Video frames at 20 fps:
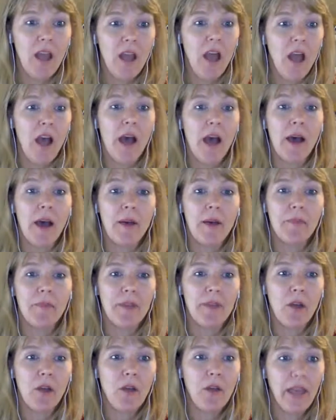Um,
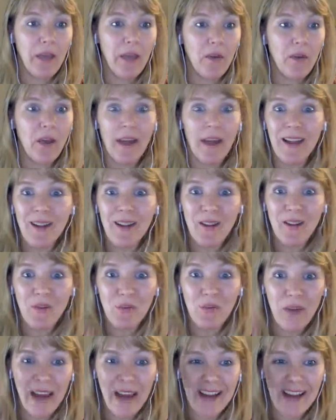okay, we got a
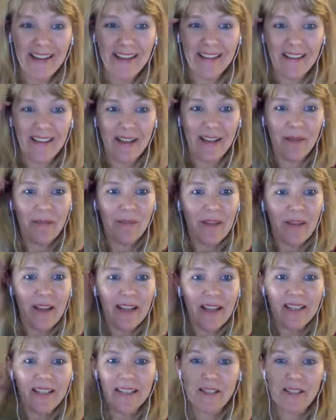great um,
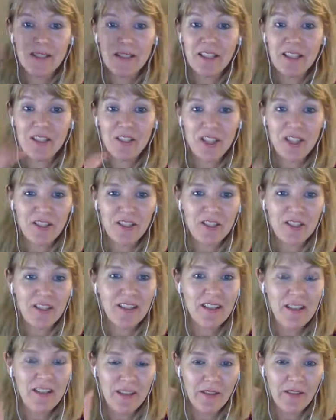I, suggestion
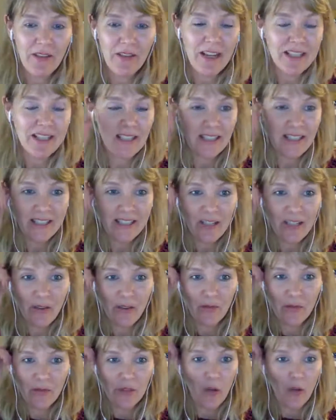of ideas here
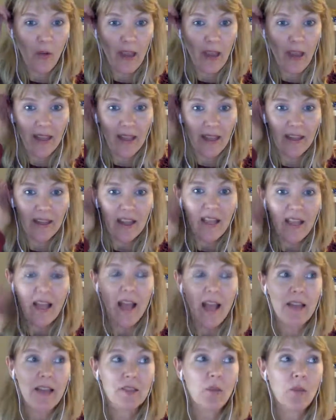from Joanne.
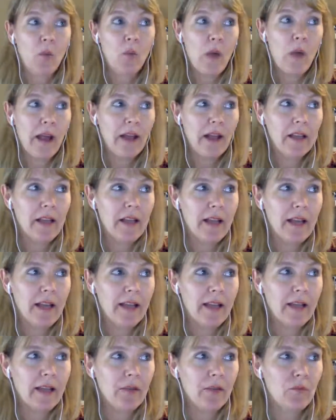And so while
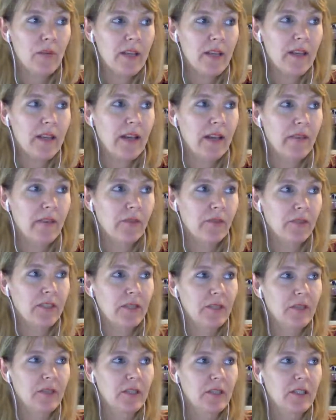I read that, first let
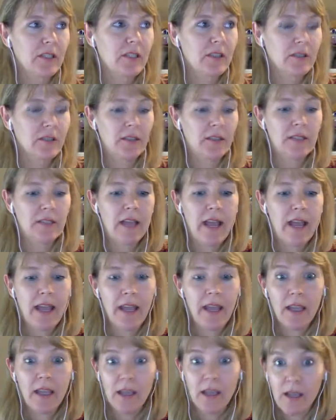me just
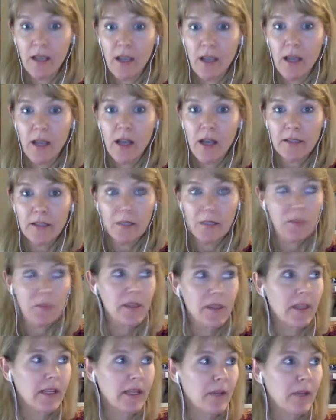snag something
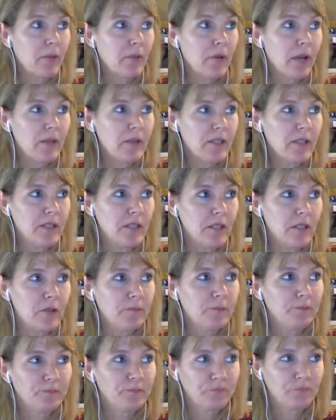that I promised you.
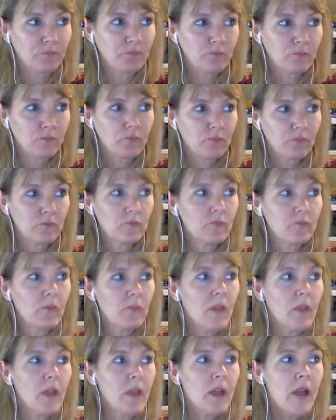
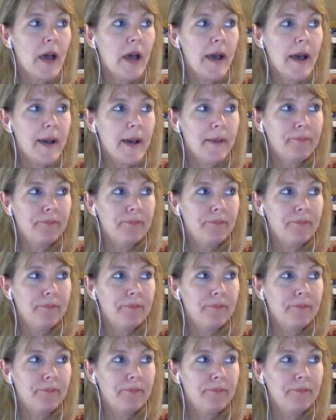Um,